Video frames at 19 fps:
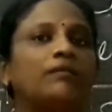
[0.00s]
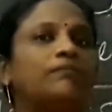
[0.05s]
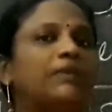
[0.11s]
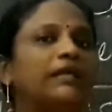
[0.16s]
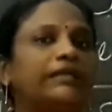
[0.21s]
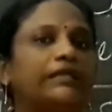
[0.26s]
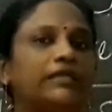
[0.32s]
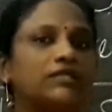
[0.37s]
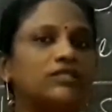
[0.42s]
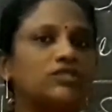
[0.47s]

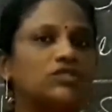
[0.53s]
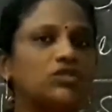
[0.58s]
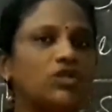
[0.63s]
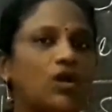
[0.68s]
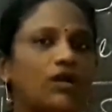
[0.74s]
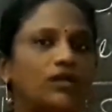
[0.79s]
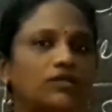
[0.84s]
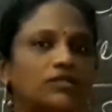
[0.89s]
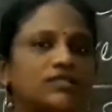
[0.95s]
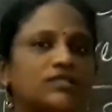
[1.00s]
But it is
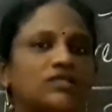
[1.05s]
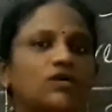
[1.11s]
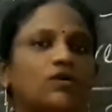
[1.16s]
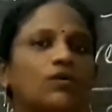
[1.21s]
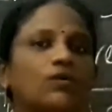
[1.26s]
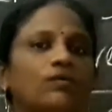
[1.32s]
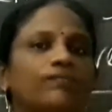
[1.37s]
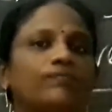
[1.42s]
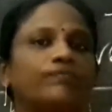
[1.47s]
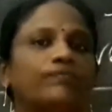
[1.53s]
not
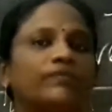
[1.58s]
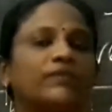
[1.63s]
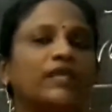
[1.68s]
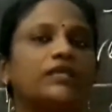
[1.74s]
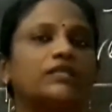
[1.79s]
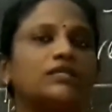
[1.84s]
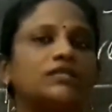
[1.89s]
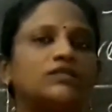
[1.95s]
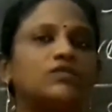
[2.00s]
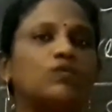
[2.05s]
so.
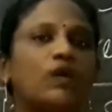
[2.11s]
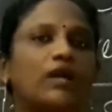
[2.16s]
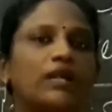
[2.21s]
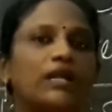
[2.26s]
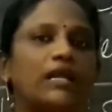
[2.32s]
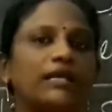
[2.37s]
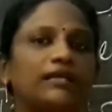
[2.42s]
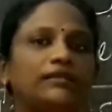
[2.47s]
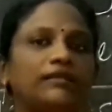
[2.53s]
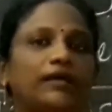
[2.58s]
It is
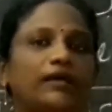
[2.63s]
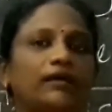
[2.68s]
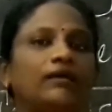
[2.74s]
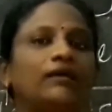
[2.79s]
only